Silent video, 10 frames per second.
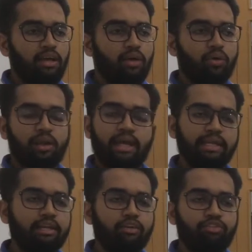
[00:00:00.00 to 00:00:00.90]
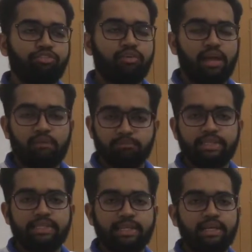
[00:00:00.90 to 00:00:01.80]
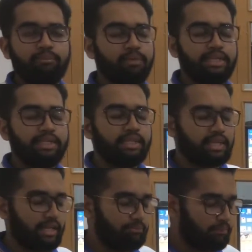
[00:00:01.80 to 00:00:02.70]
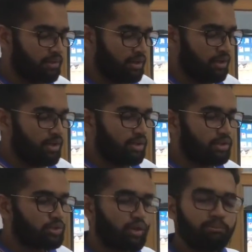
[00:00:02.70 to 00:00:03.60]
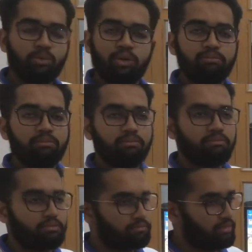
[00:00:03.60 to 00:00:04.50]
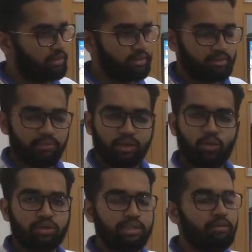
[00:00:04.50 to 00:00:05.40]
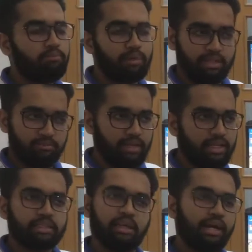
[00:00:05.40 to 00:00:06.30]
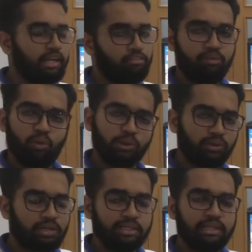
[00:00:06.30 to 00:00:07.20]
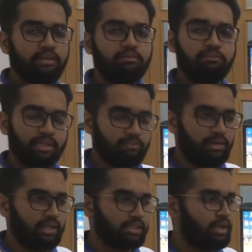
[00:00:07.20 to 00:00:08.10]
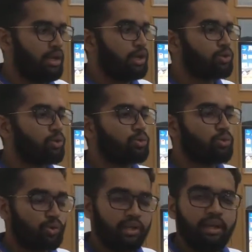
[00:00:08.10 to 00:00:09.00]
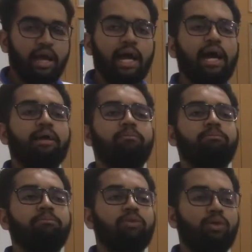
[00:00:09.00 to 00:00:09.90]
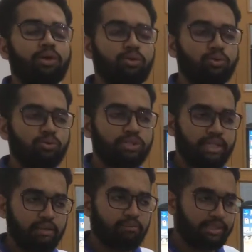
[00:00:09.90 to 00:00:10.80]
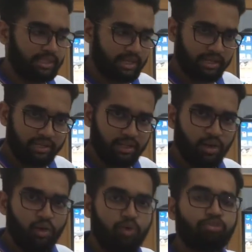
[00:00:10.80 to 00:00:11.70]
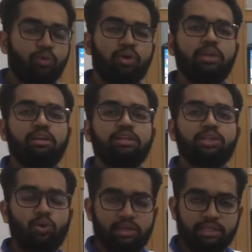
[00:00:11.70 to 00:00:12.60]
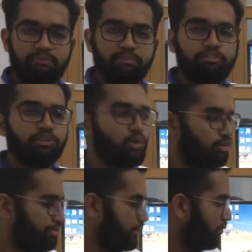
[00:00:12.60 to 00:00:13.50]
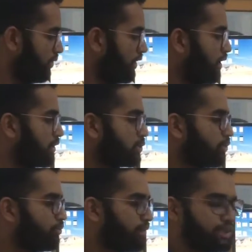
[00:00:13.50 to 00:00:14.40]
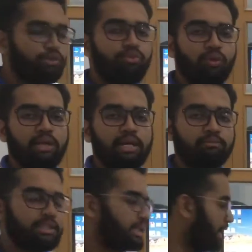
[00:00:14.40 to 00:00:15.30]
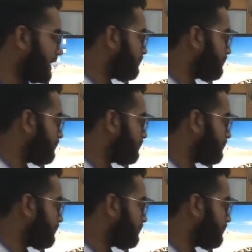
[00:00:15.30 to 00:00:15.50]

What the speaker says: or any of MCA, BCA type. So I'm doing my course in mathematics. I have also interest in mathematics. So today I'm going to share my journey of Google scholarship with all of you. So first of all, let me start